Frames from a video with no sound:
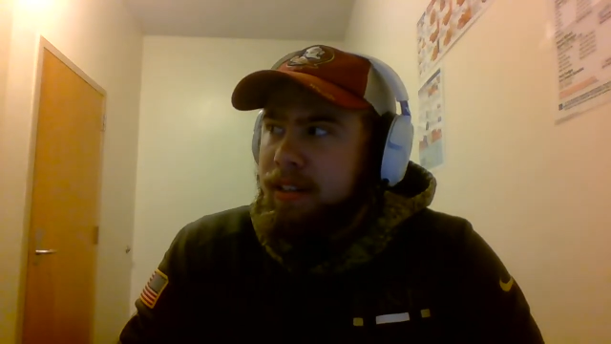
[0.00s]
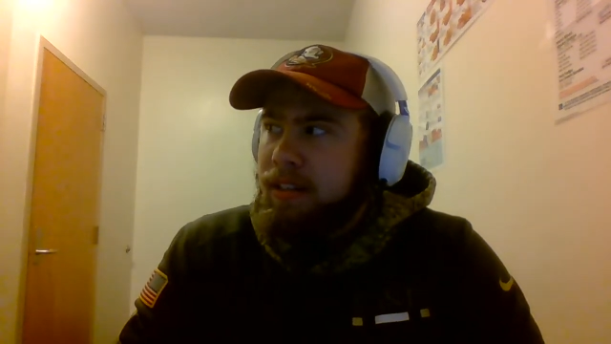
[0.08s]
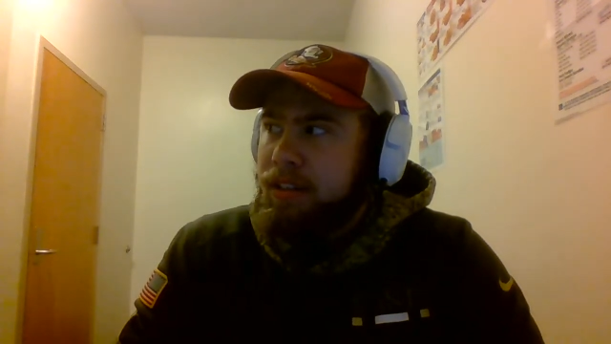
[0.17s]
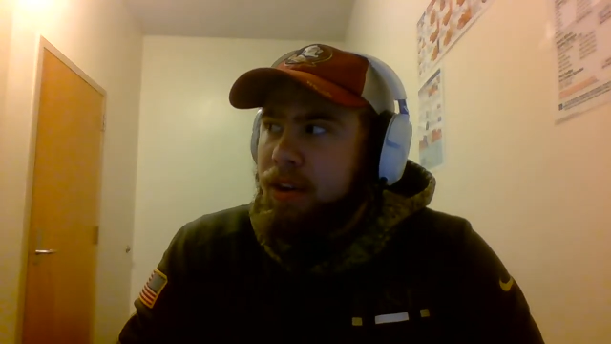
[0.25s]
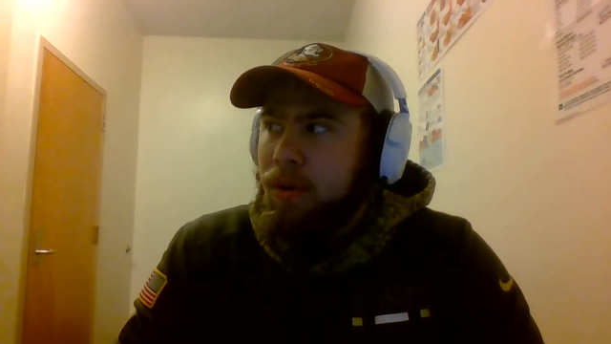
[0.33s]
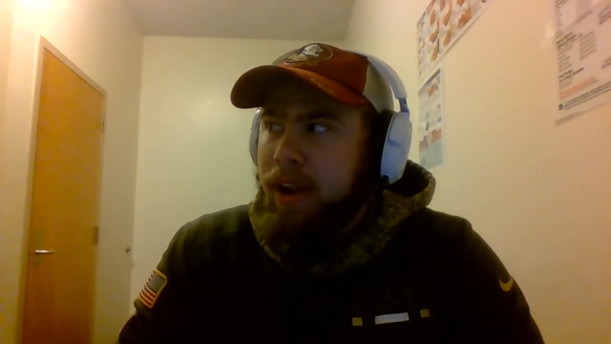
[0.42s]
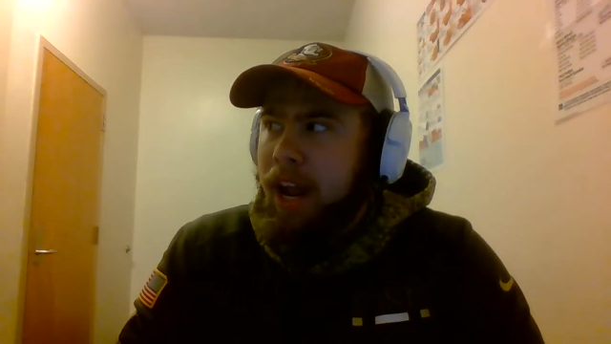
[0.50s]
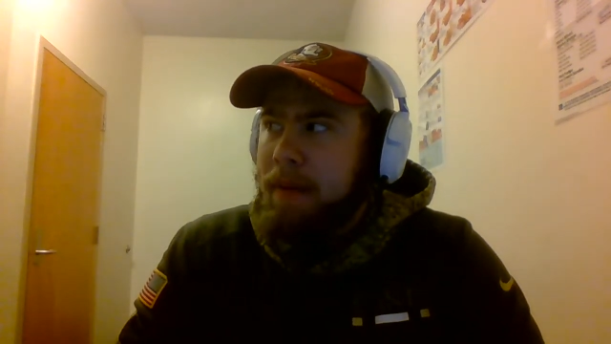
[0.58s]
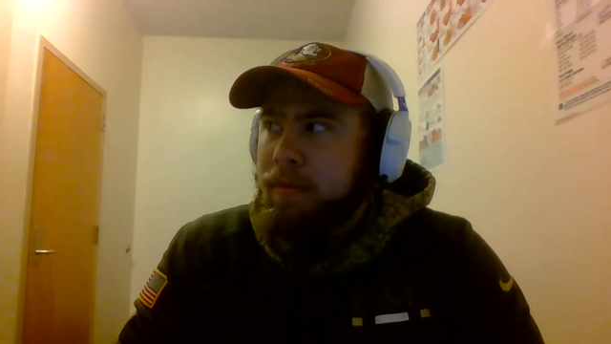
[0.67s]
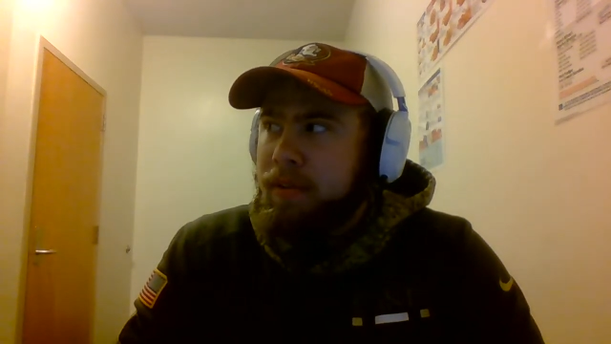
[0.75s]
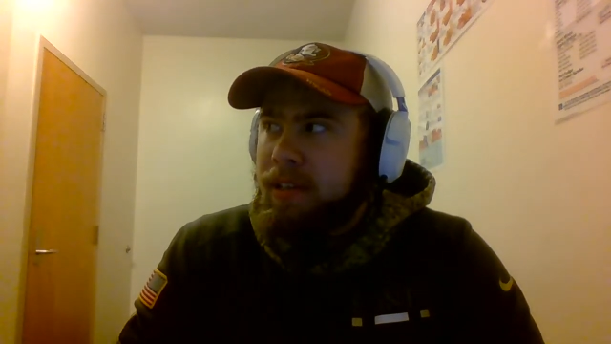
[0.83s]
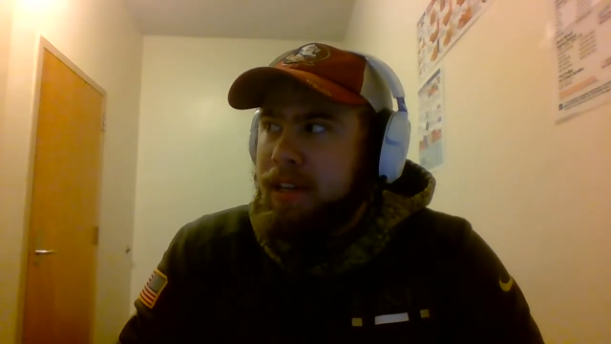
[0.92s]
Doak
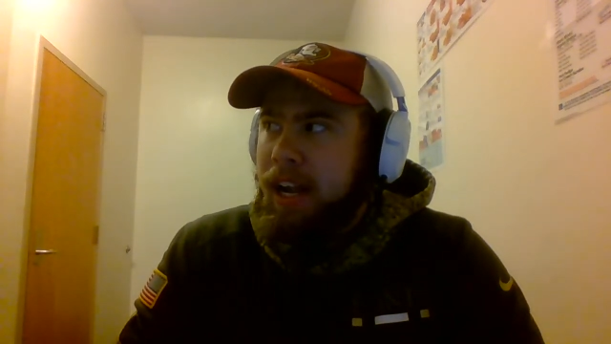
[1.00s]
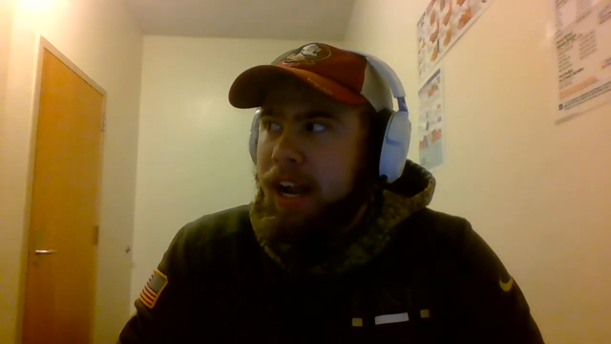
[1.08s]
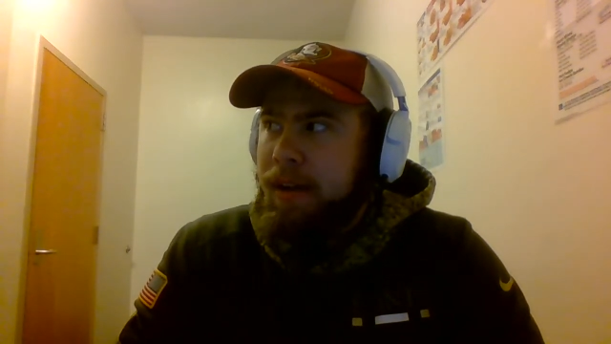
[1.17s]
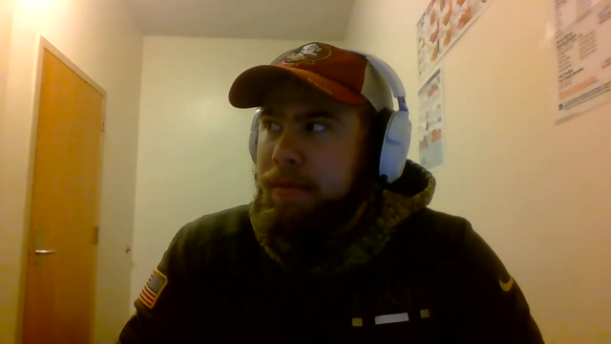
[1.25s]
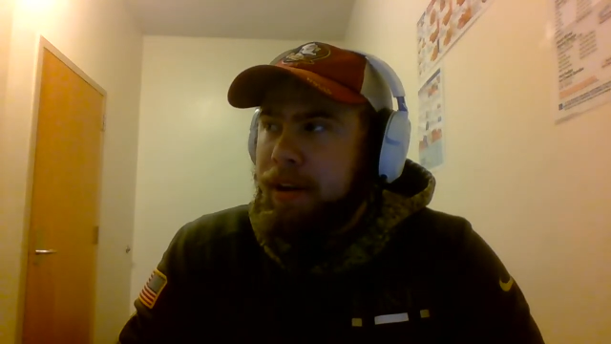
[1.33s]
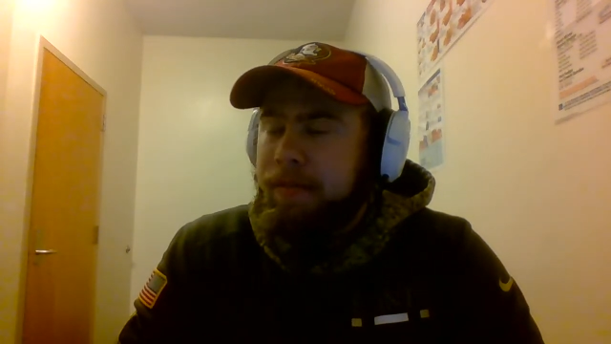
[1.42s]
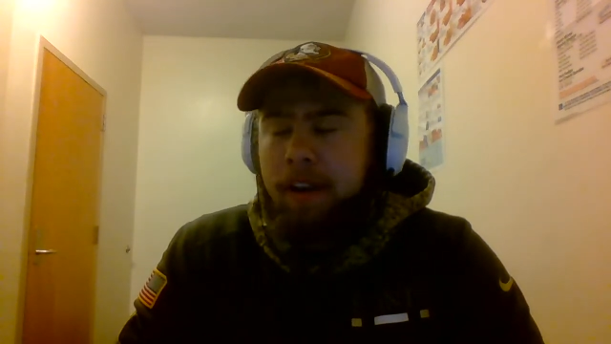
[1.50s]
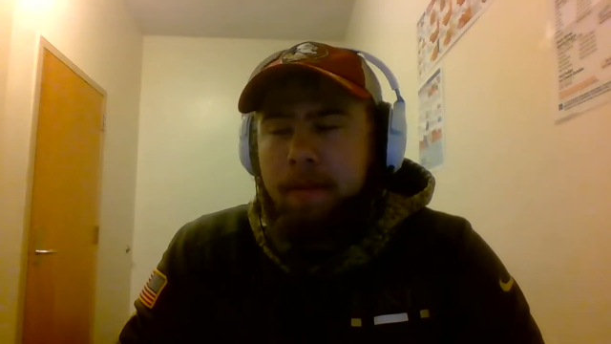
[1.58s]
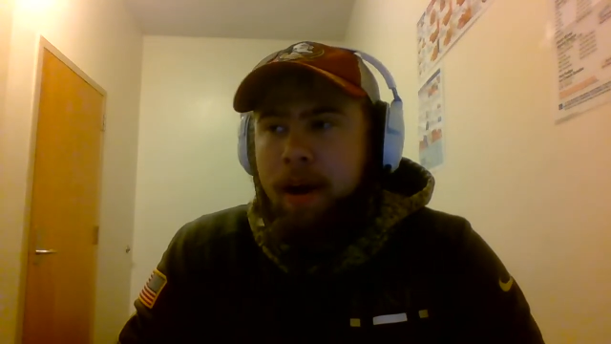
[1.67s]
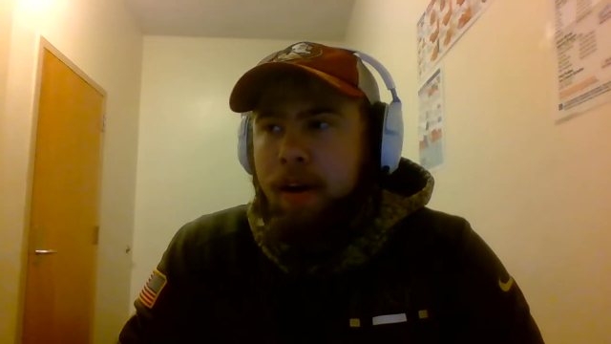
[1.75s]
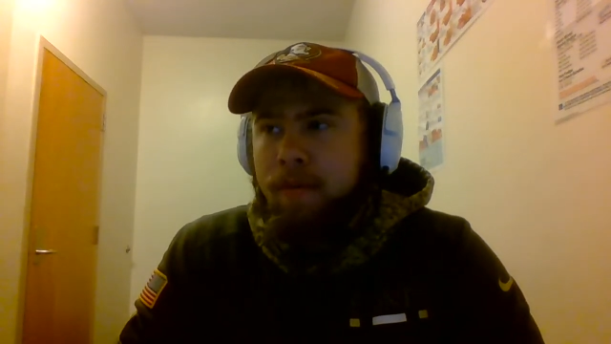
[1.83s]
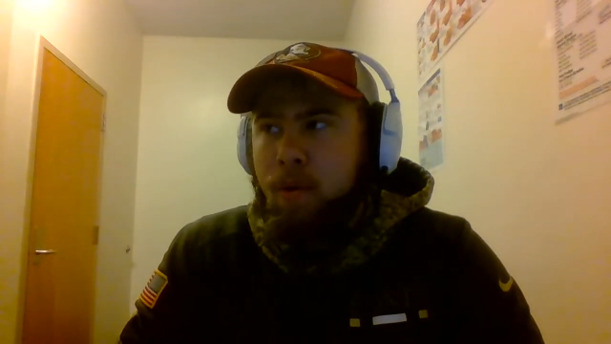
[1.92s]
Campbell Stadium could fit
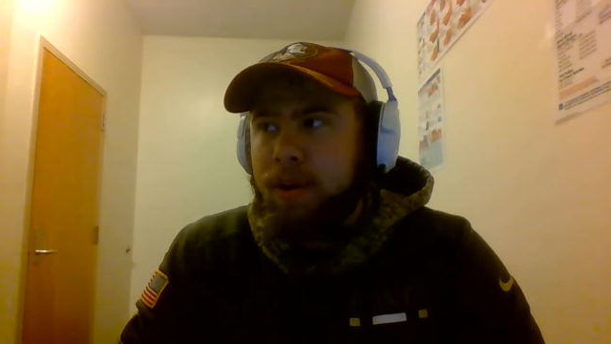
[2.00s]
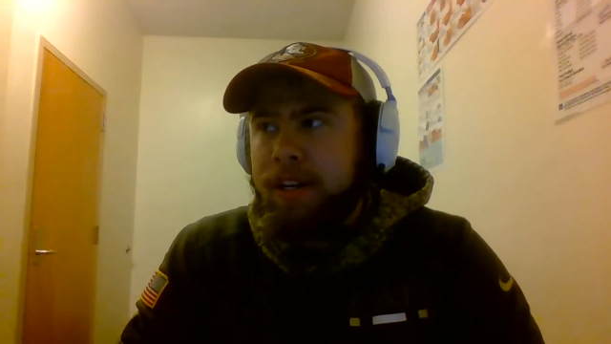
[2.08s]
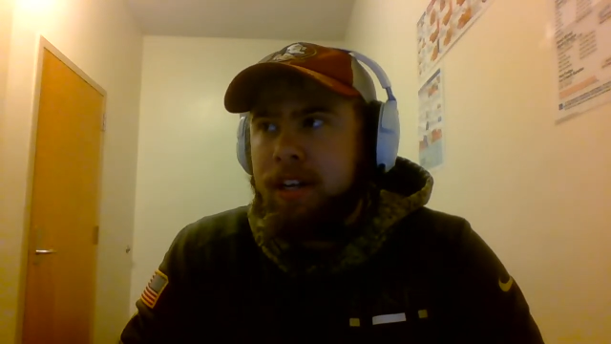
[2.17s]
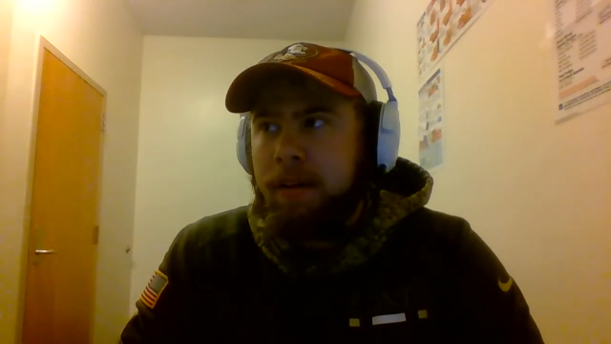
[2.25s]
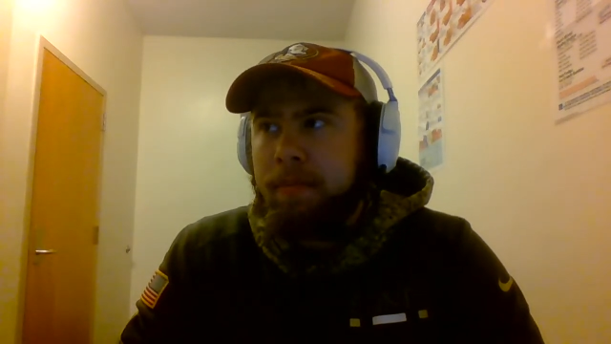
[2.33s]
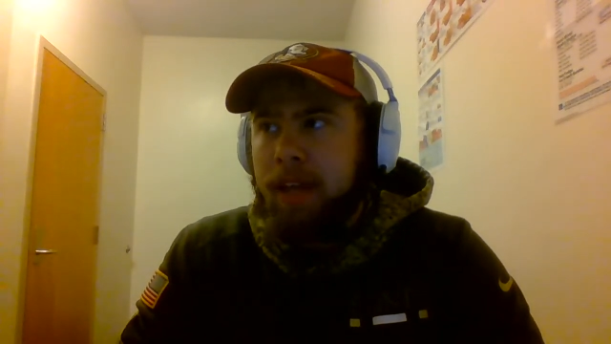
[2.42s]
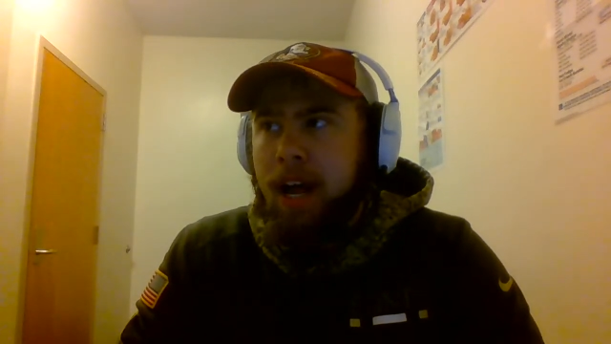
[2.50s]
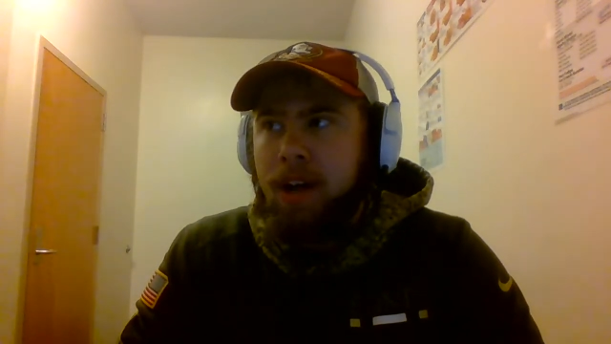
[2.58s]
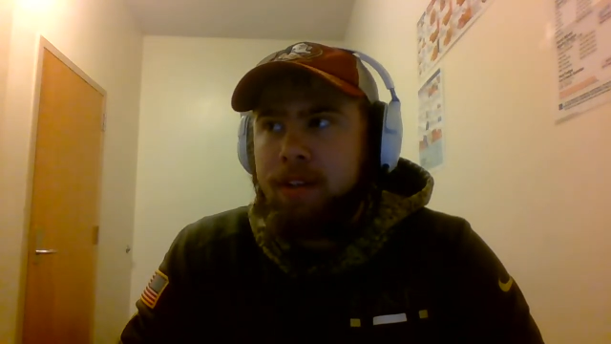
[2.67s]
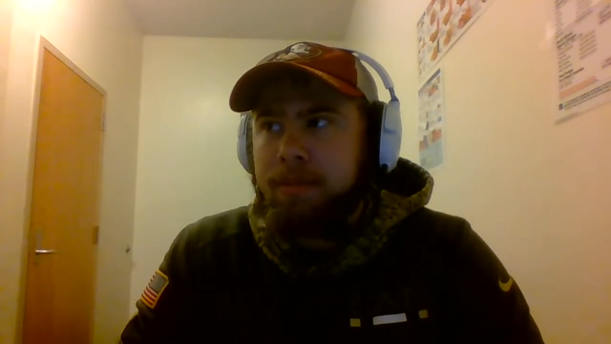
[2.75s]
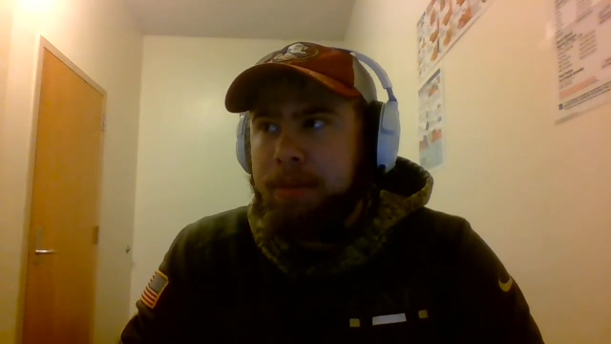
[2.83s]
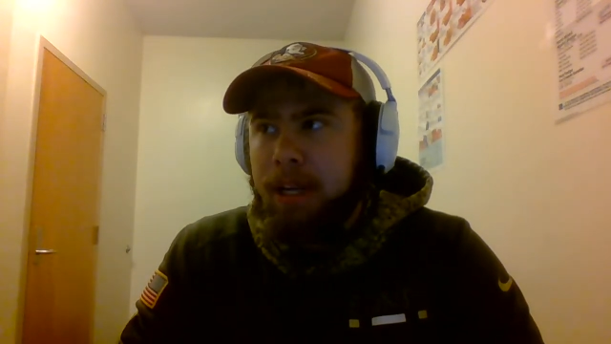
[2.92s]
about forty something
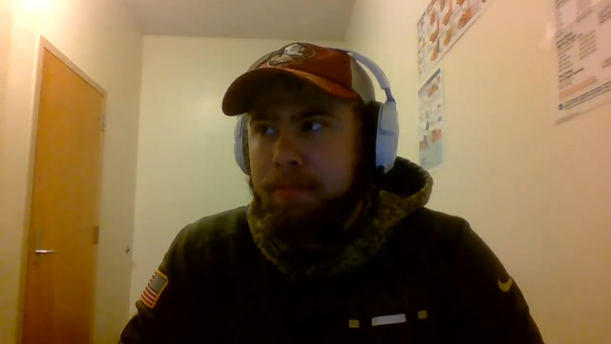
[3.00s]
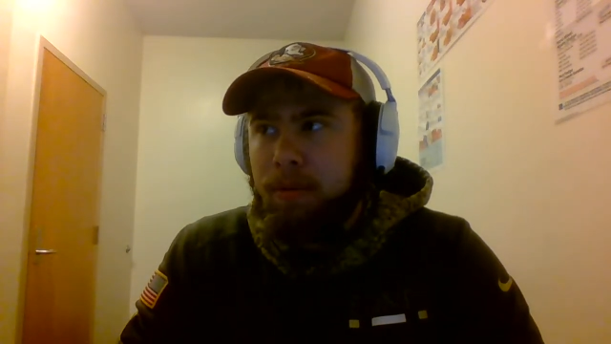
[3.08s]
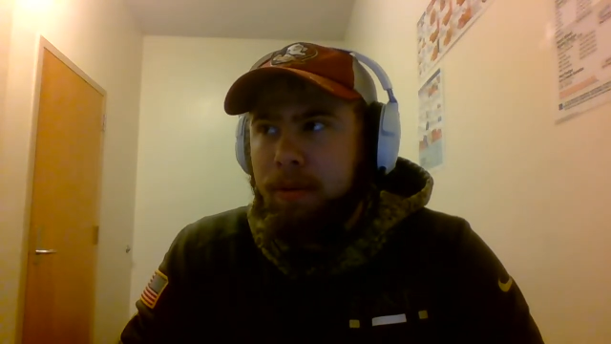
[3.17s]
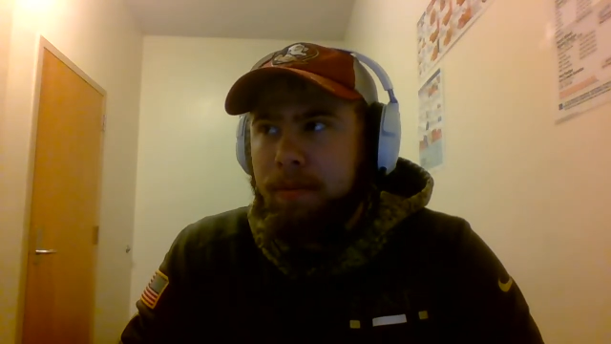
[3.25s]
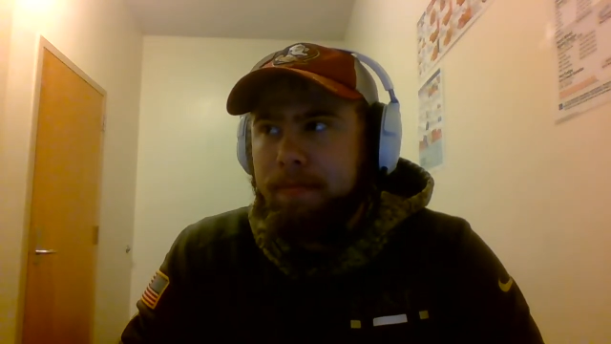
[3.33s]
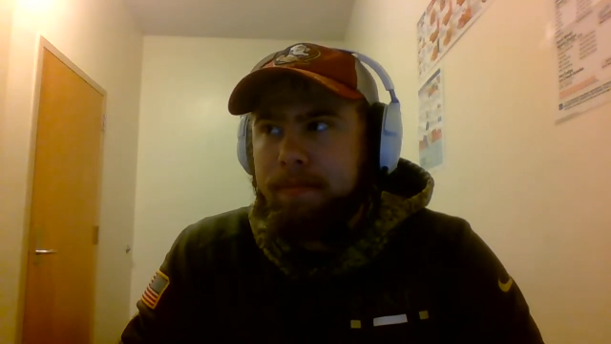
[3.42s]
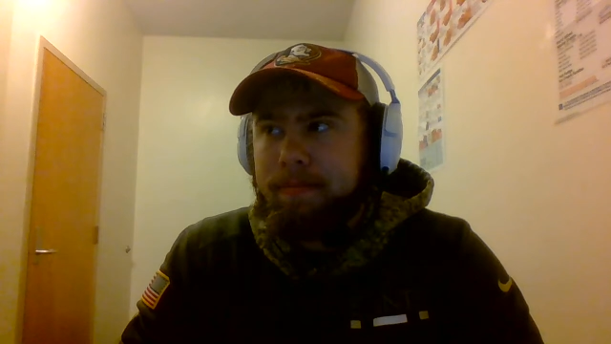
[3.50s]
thousand people